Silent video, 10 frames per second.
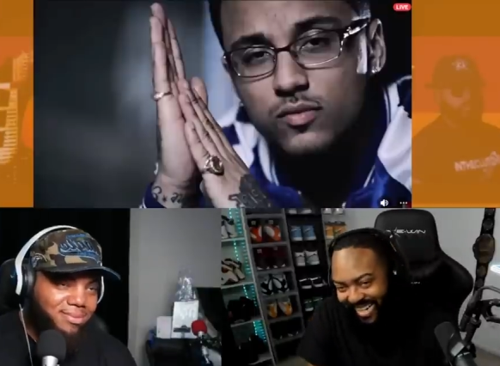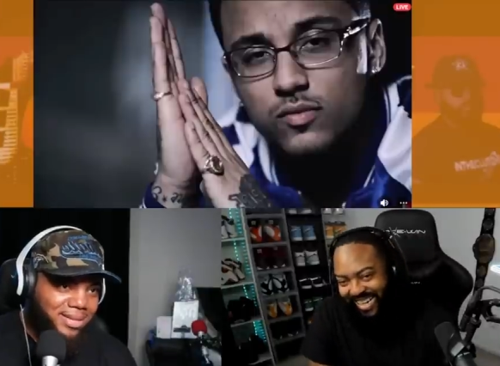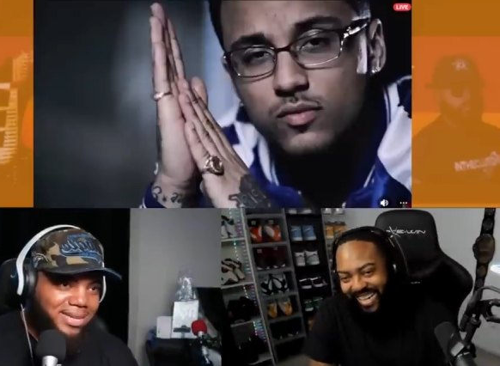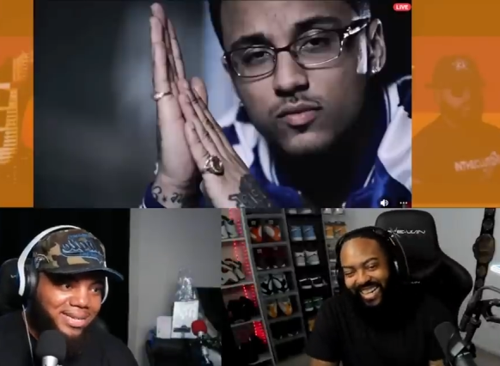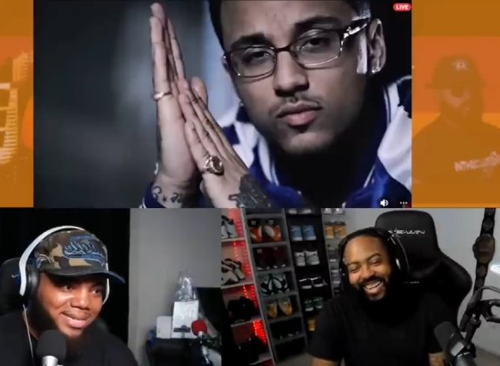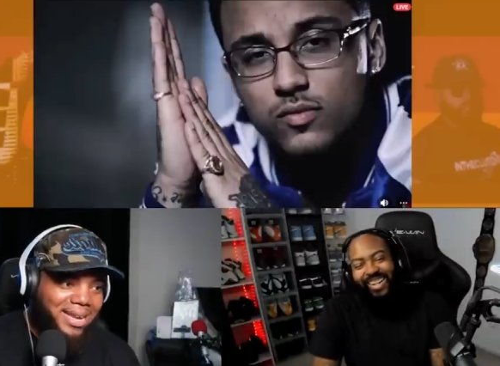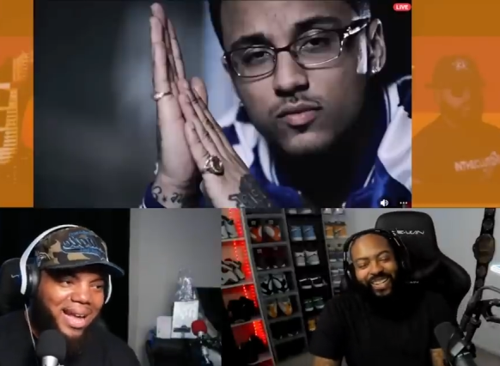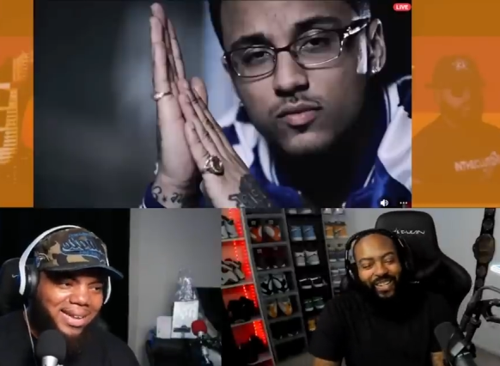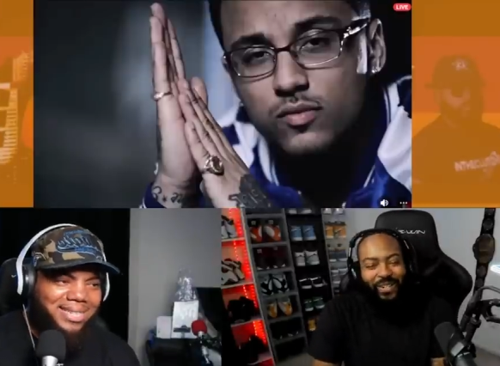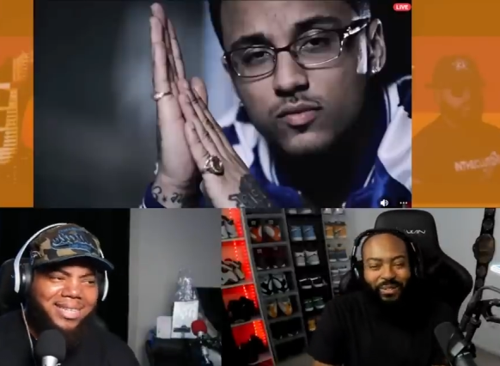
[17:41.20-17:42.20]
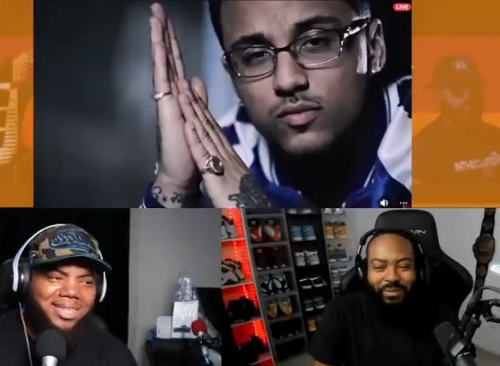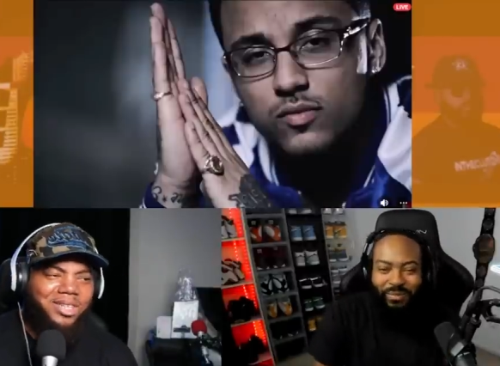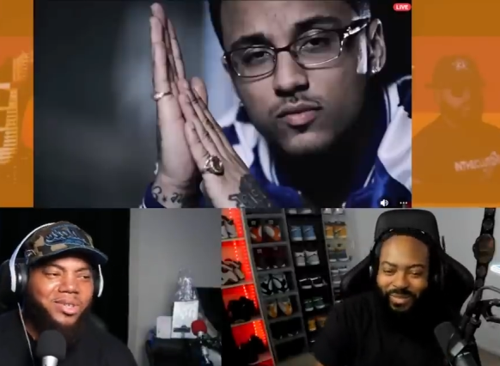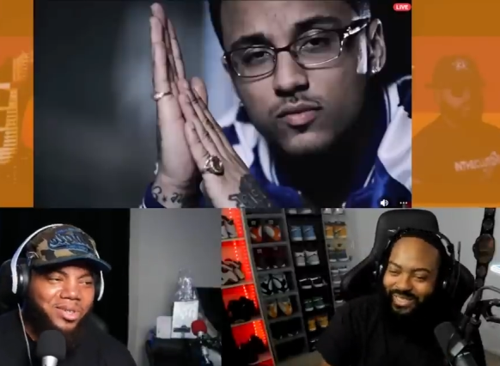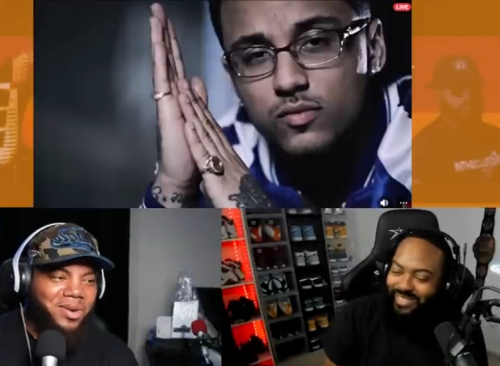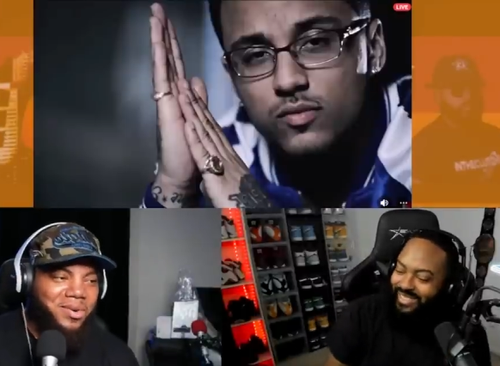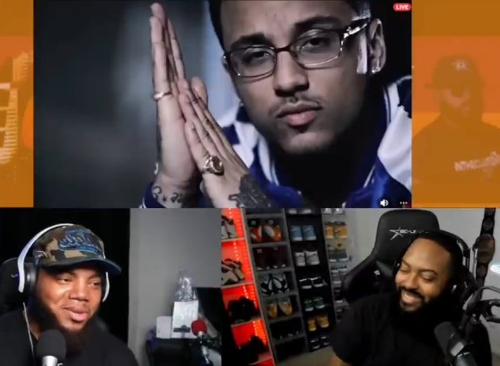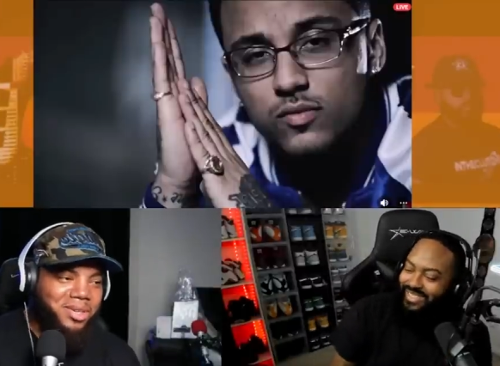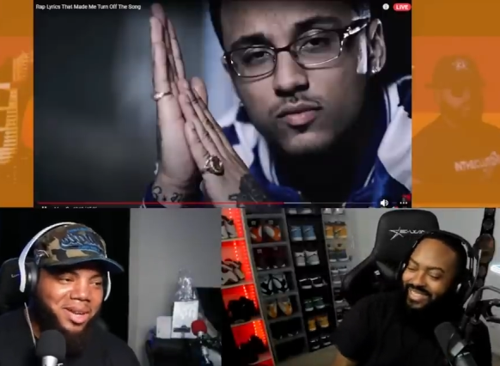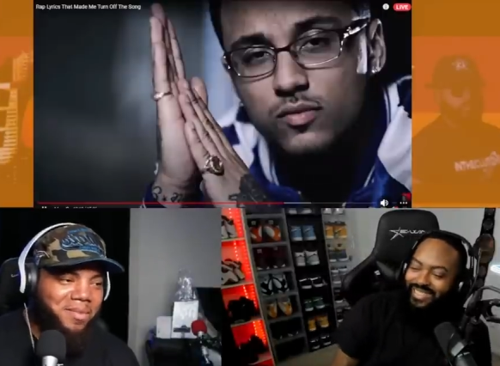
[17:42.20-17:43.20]
Speaker 1: Time is Kirko rapping about
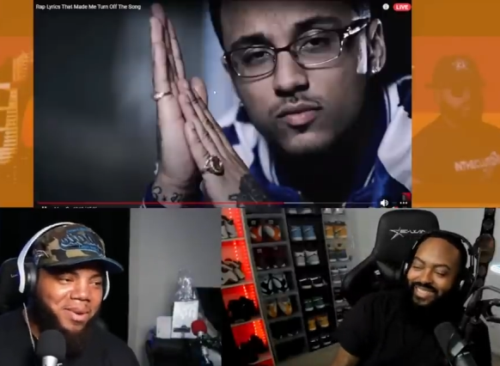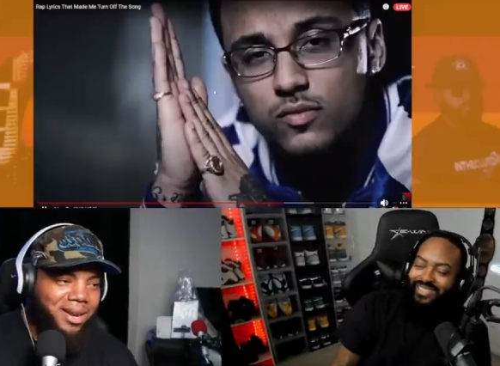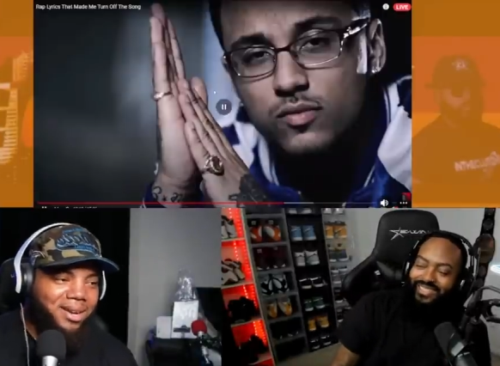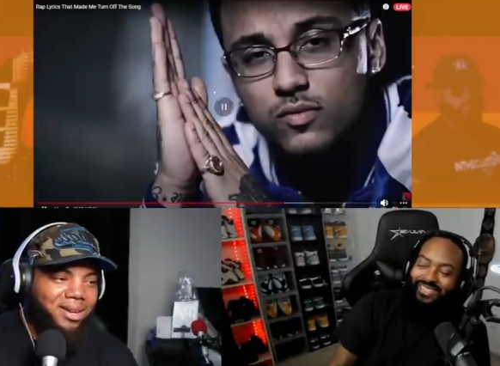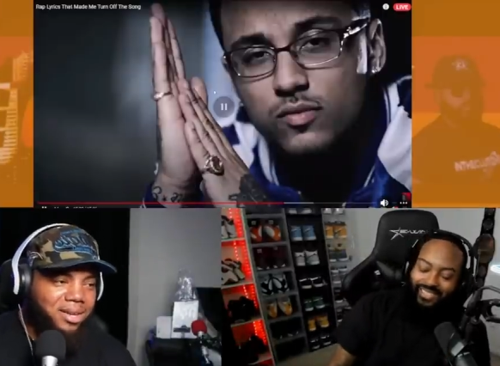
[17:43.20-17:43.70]
sexual stuff.